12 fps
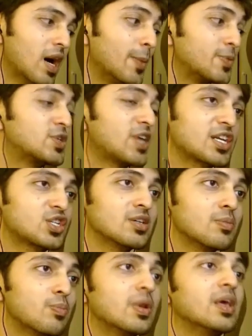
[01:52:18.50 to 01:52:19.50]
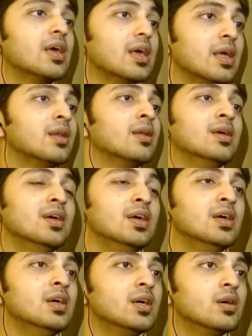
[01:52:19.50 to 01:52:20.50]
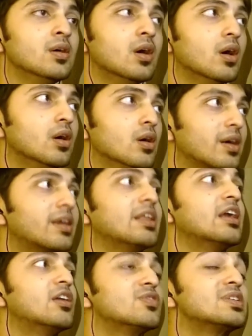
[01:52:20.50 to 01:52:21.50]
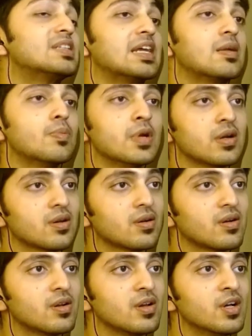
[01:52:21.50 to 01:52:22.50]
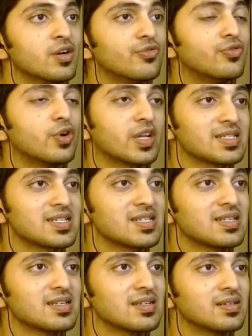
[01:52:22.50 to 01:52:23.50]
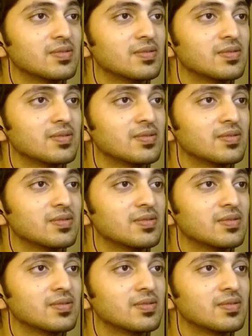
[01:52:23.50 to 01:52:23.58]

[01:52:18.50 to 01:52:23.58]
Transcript: abstraction play in a creative statement for us?